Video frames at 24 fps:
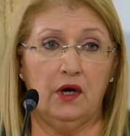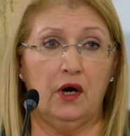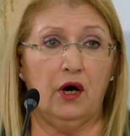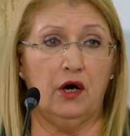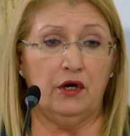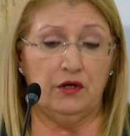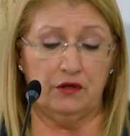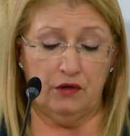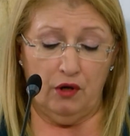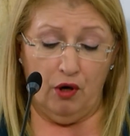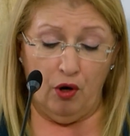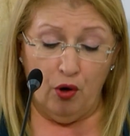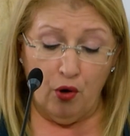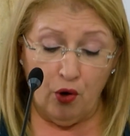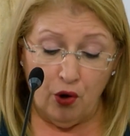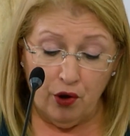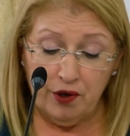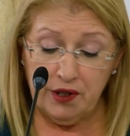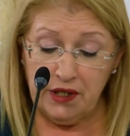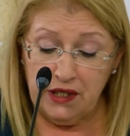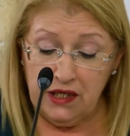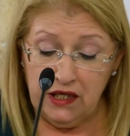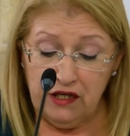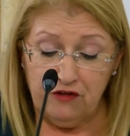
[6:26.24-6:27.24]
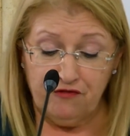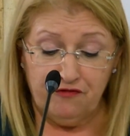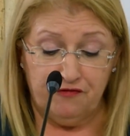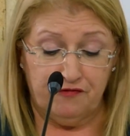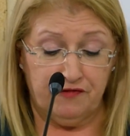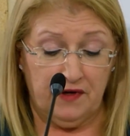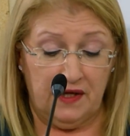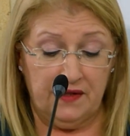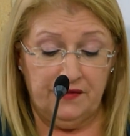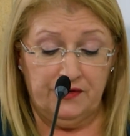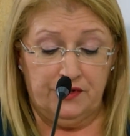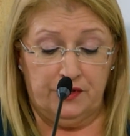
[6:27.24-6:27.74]
or if
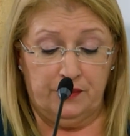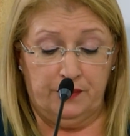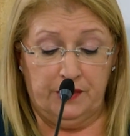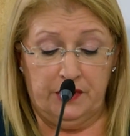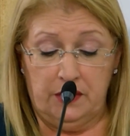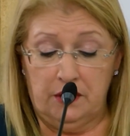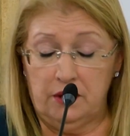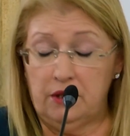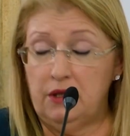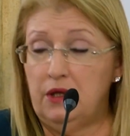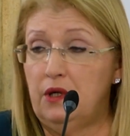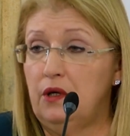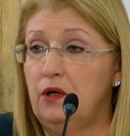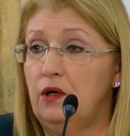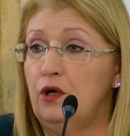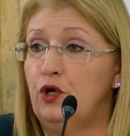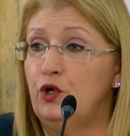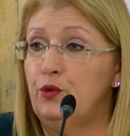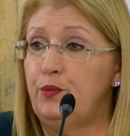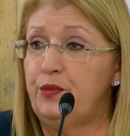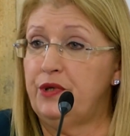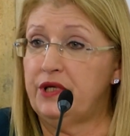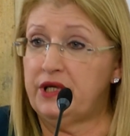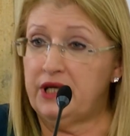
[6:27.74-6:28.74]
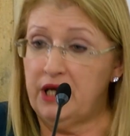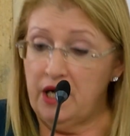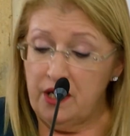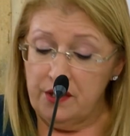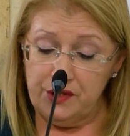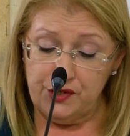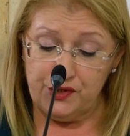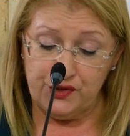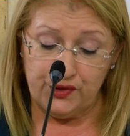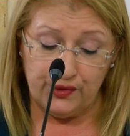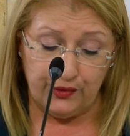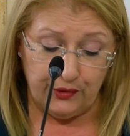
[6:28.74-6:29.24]
vulnerable or
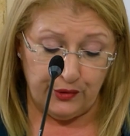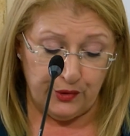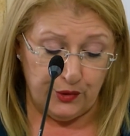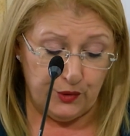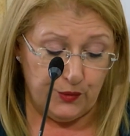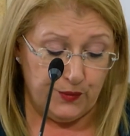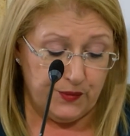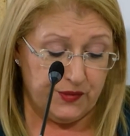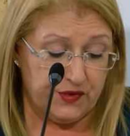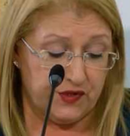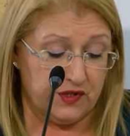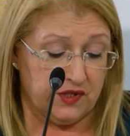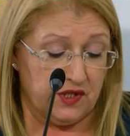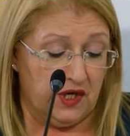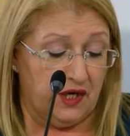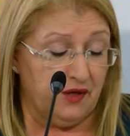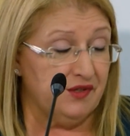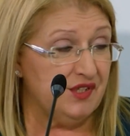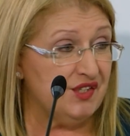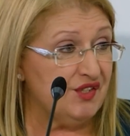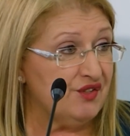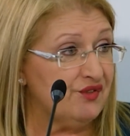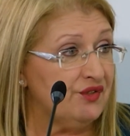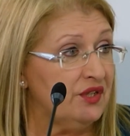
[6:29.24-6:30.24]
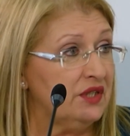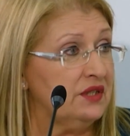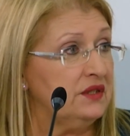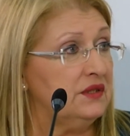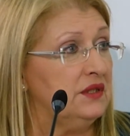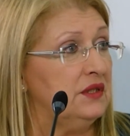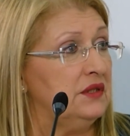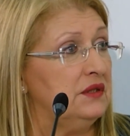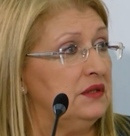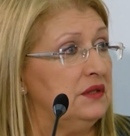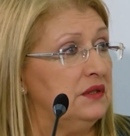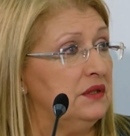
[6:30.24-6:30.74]
precarious groups are
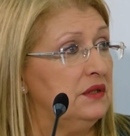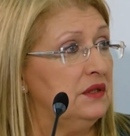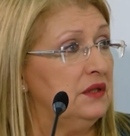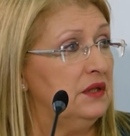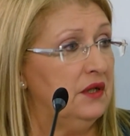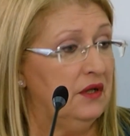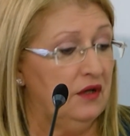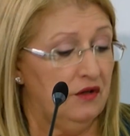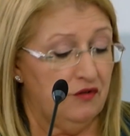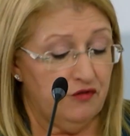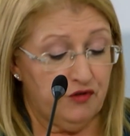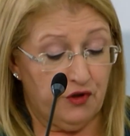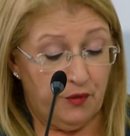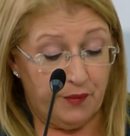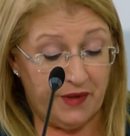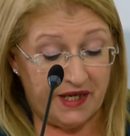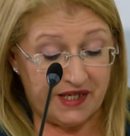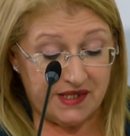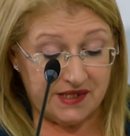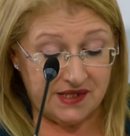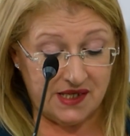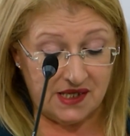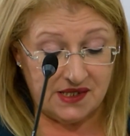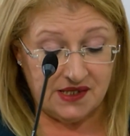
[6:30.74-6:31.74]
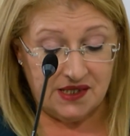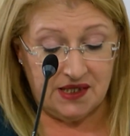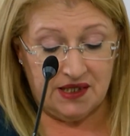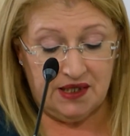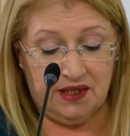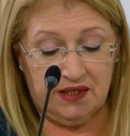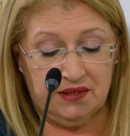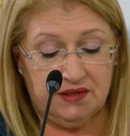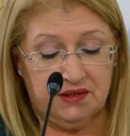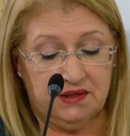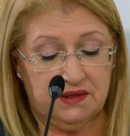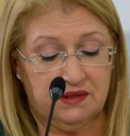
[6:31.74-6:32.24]
restricted from accessing
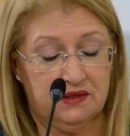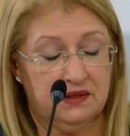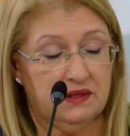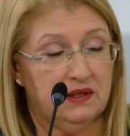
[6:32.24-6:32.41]
it,